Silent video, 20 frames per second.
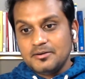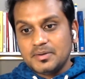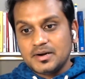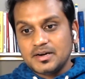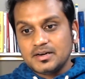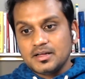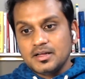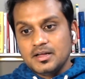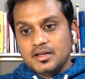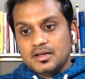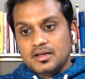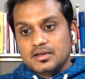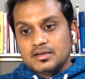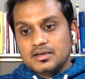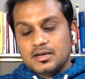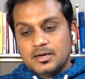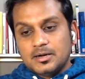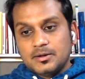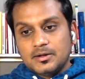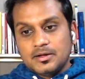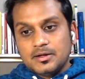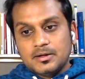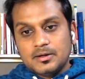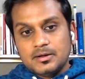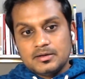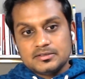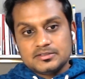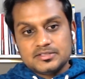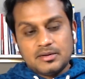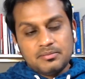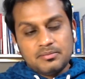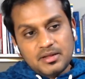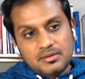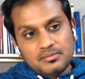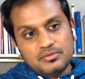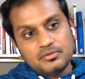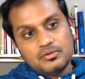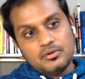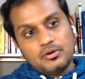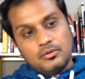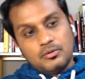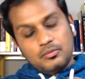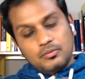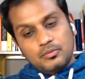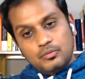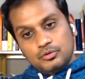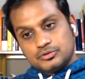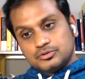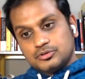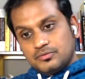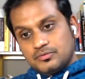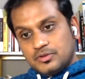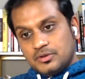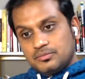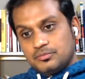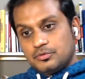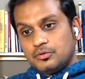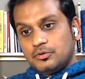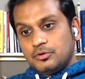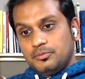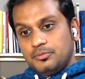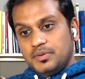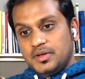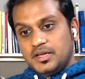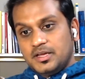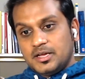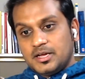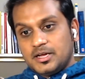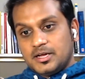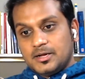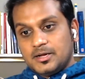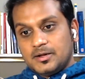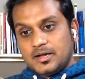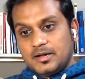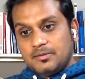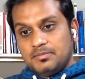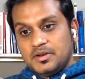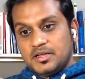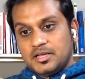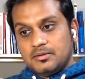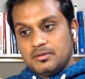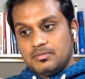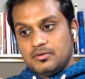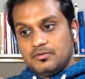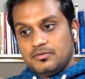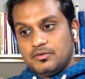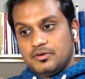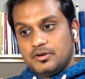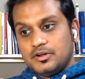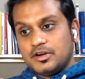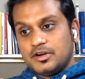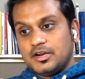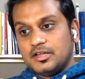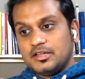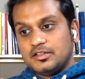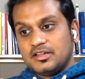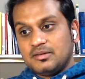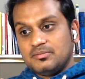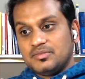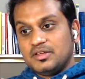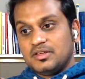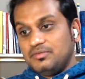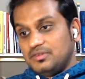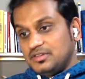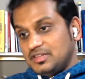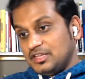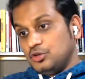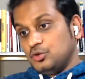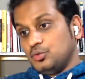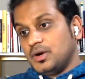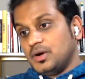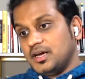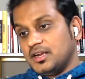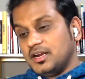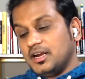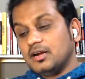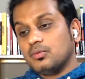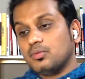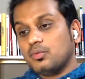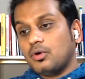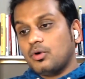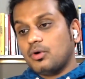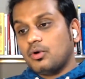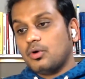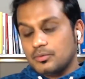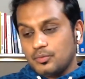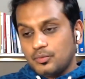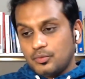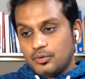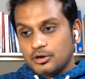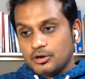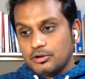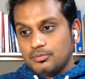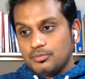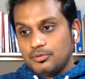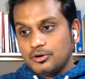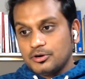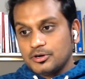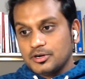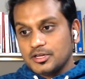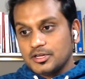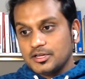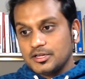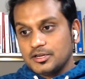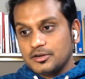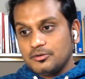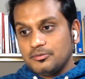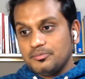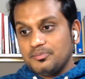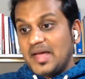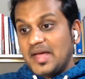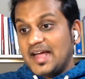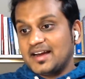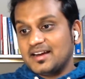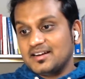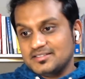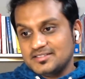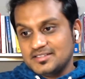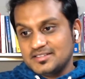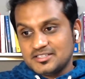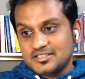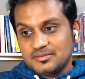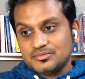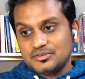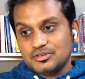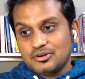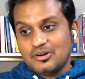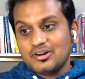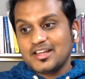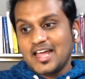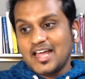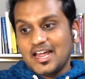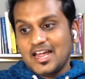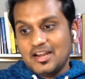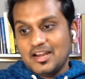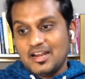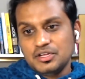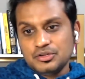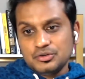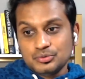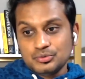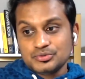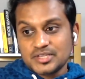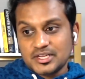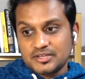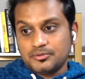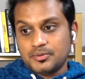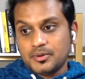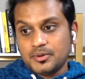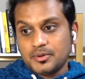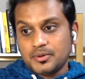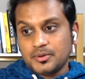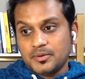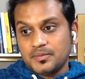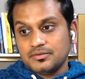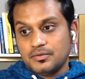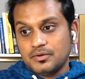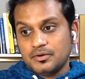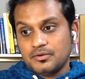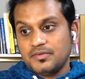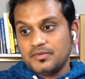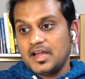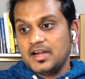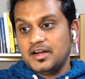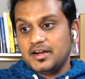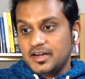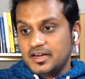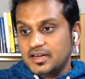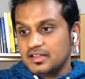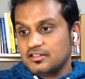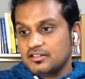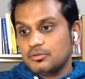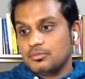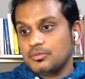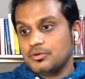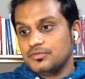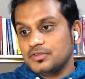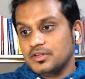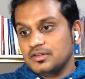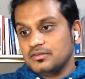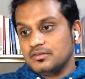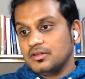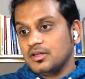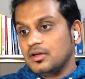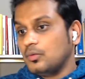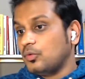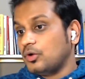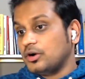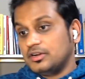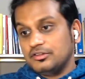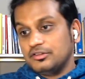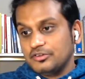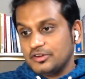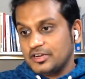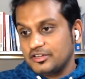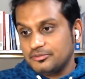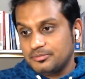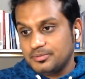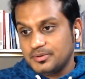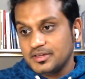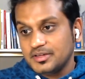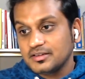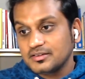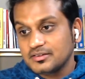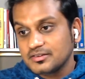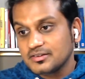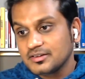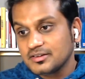But uh, sometimes most of them could be applicable for something with a UI, right? What about backend systems and all? Can we use experiments for validating some of these? What is your experience?